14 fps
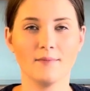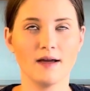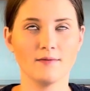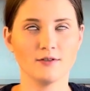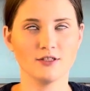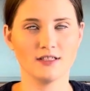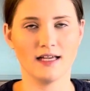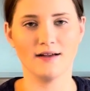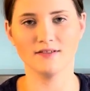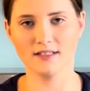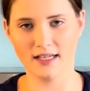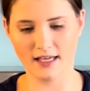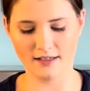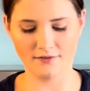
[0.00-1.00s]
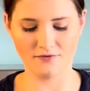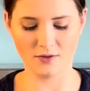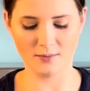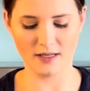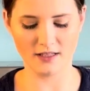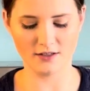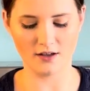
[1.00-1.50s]
I will just have to take a few
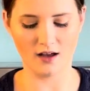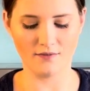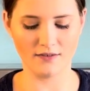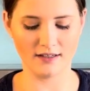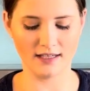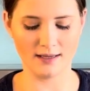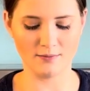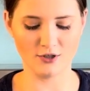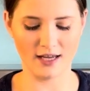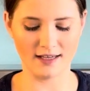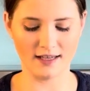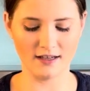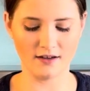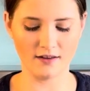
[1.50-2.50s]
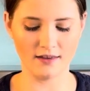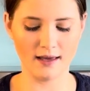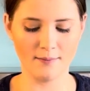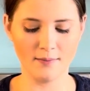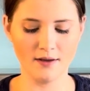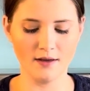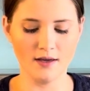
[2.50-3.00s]
minutes off and keep checking on
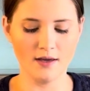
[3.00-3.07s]
them.